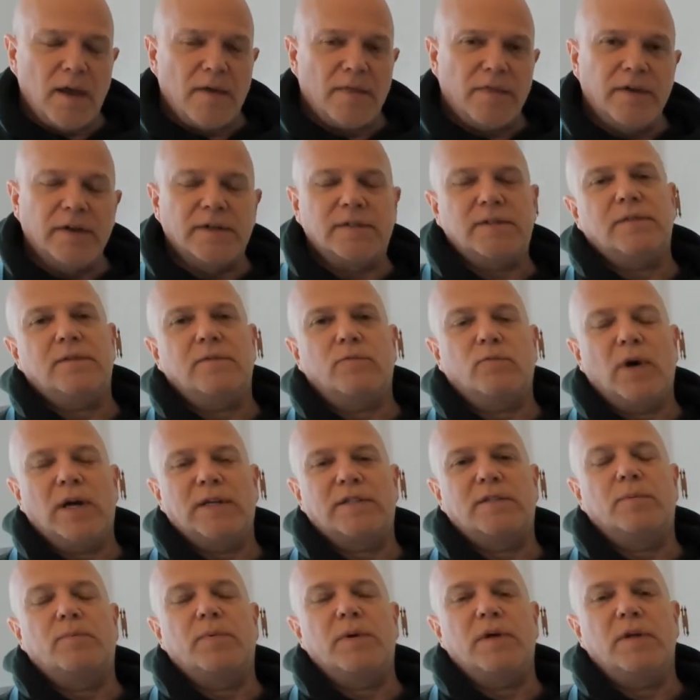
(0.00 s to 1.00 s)
This
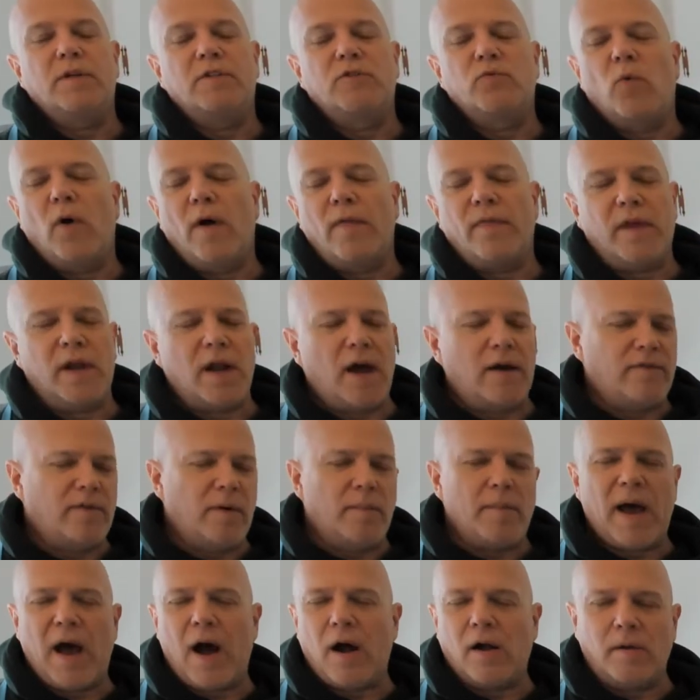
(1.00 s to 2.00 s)
recipe is one that I've
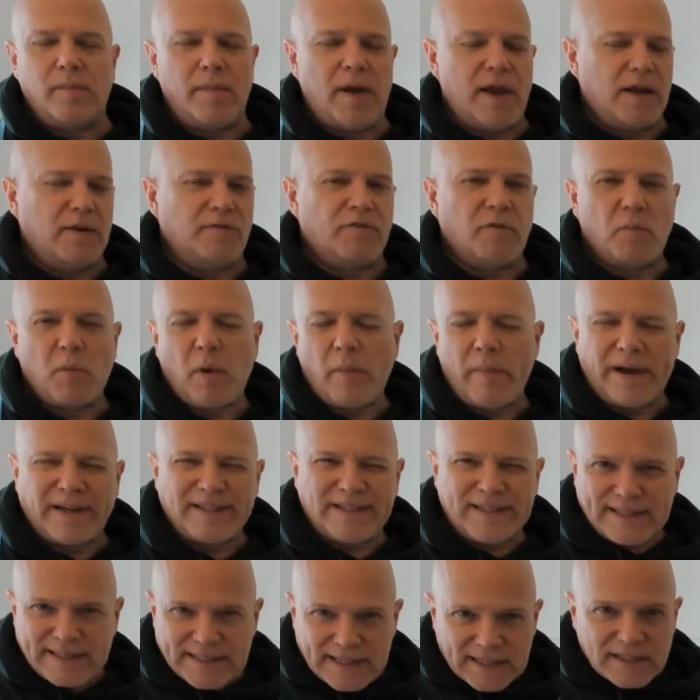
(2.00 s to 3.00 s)
amalgamated from
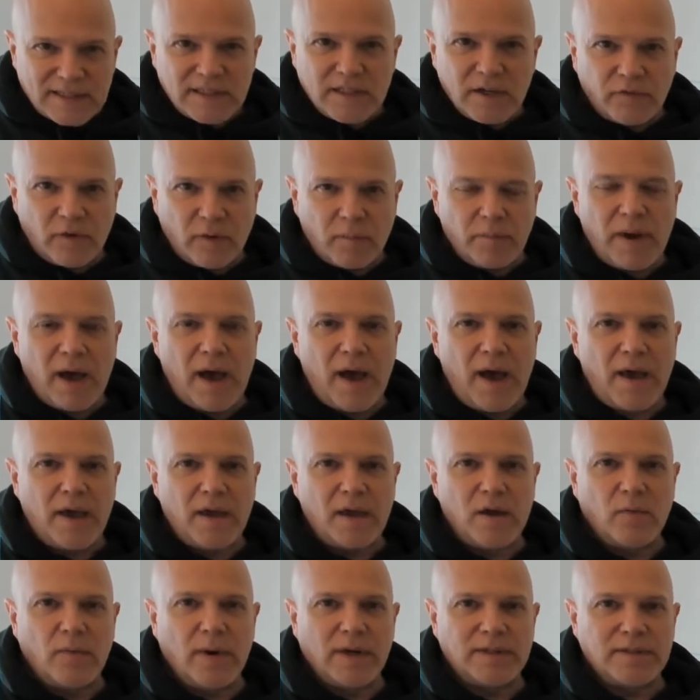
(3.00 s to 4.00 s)
about 6 different
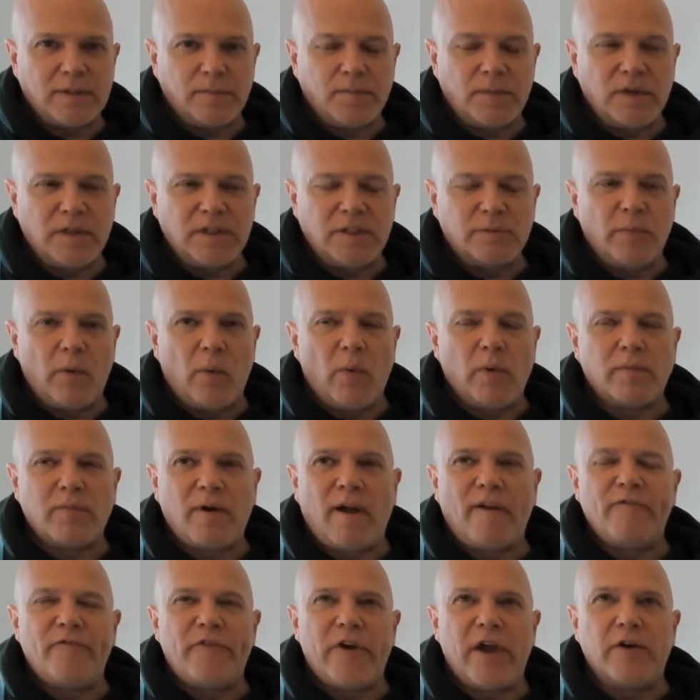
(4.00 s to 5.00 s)
paella recipes, but one of
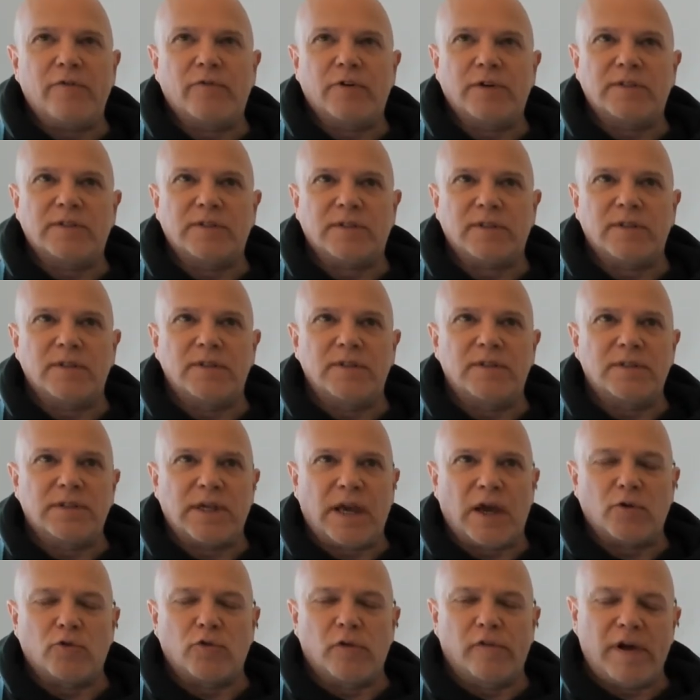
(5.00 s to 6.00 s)
my favorites is
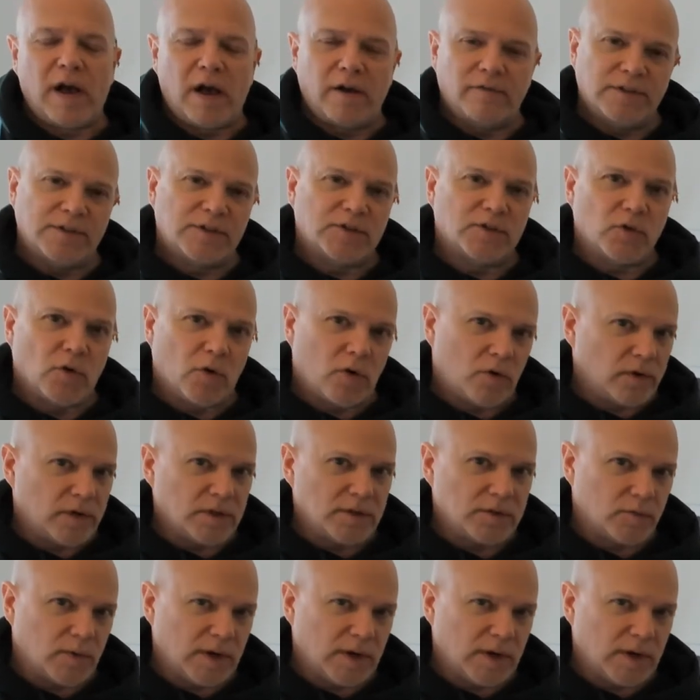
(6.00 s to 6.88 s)
Sandra Valvasori's